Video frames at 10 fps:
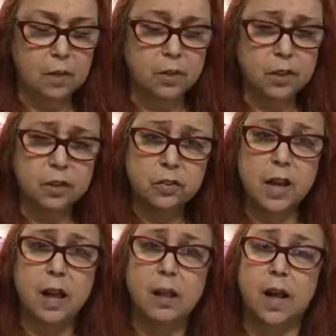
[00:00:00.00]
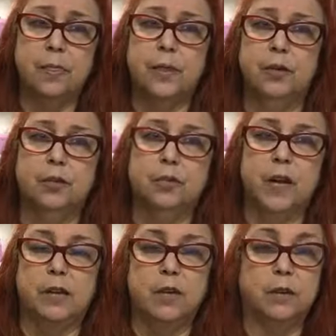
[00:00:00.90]
to sell at those
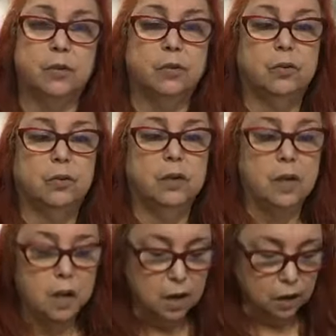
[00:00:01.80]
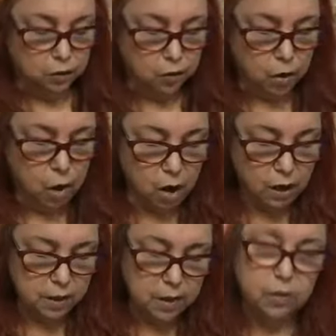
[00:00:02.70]
venues. So
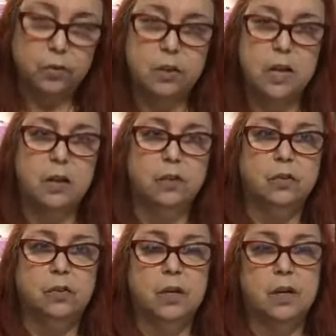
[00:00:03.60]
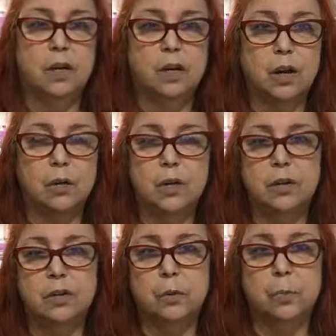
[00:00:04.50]
all of these things go
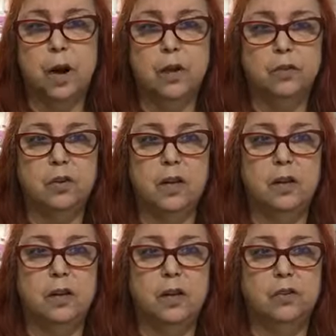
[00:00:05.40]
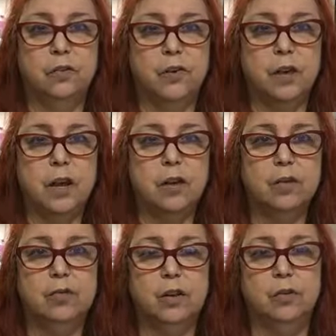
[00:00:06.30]
into pricing. It's very
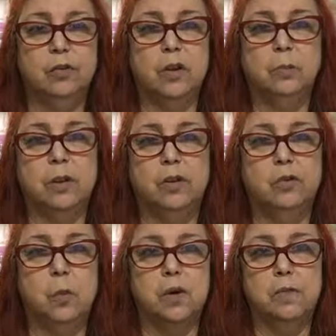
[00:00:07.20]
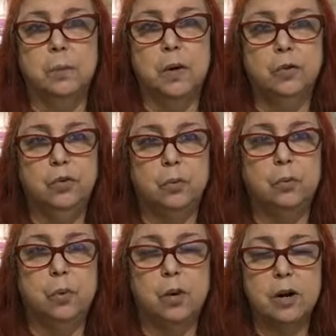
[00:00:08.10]
confusing, but it's one of the most
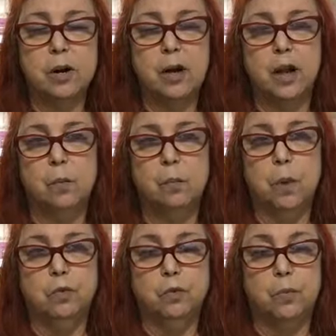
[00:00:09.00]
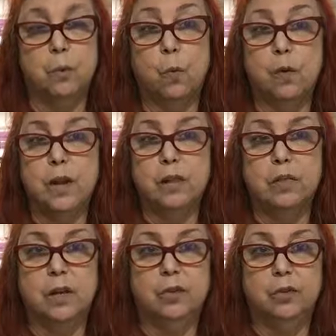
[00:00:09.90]
important and most rewarding
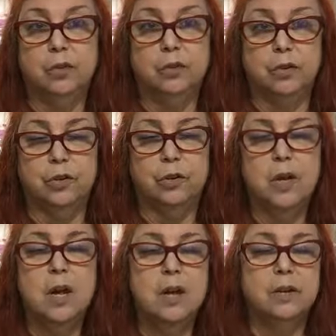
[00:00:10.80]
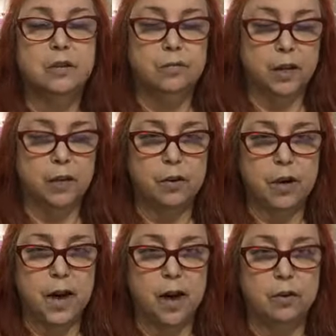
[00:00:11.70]
things you'll do to figure
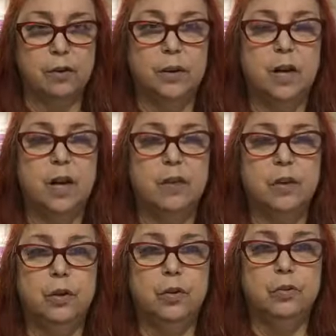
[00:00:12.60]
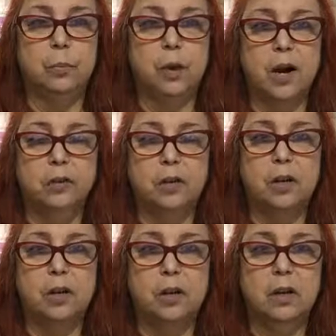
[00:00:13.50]
it out. If you use a
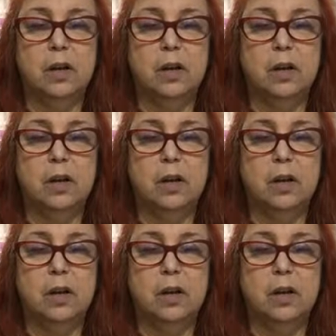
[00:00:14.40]
pricing